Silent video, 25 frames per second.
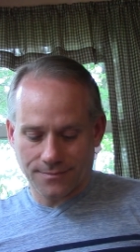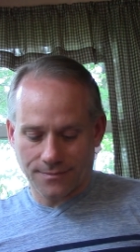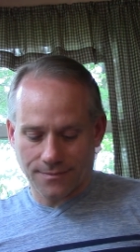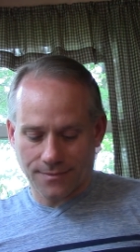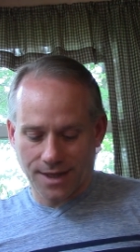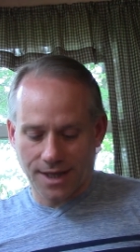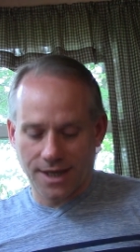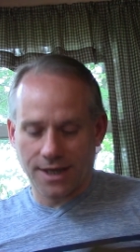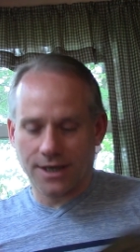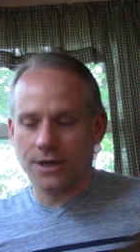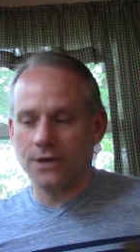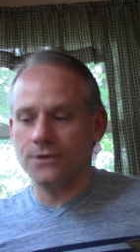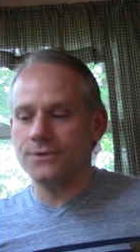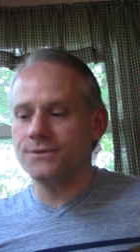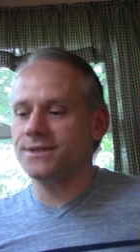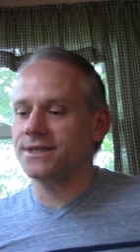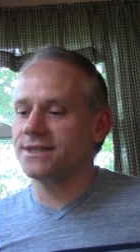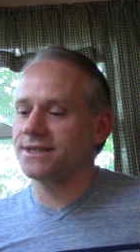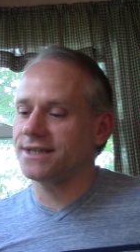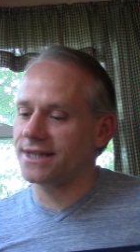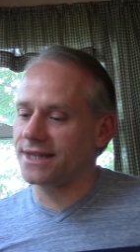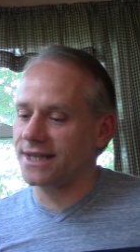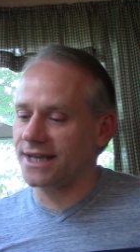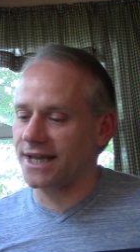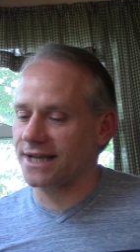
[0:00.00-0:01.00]
It goes
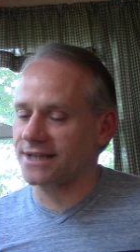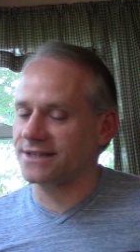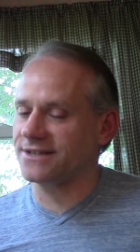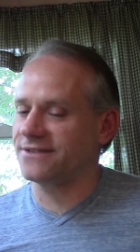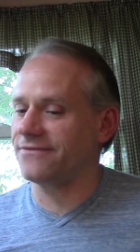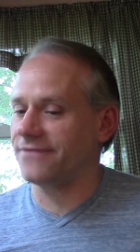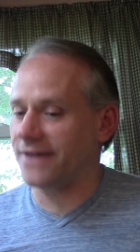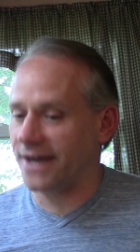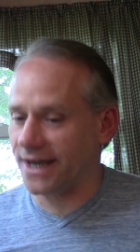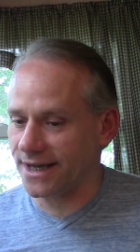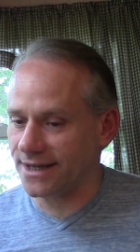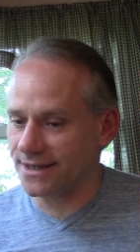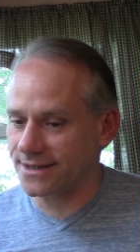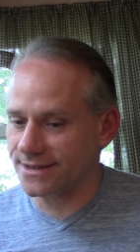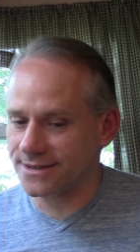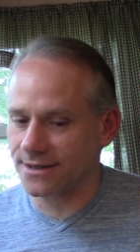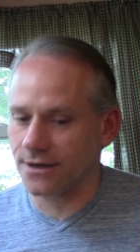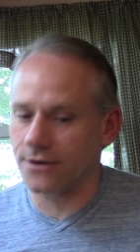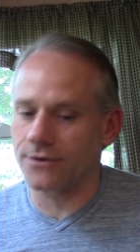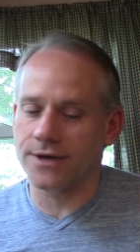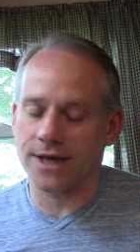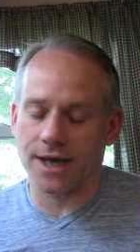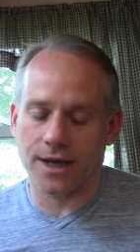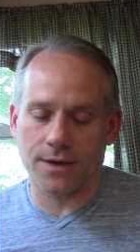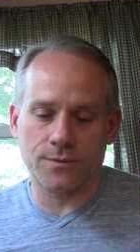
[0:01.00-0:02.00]
into the next phase.
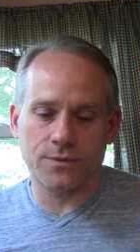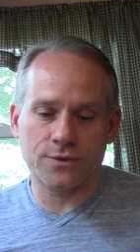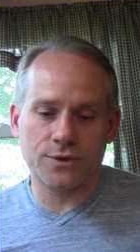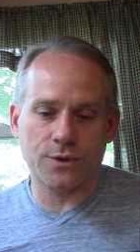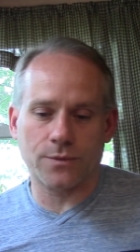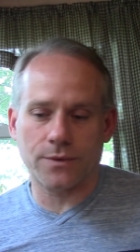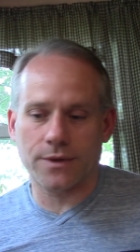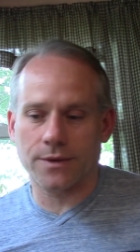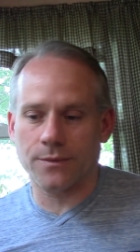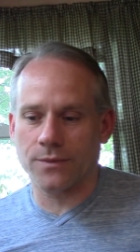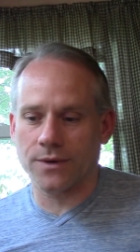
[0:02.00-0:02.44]
Okay, so we're,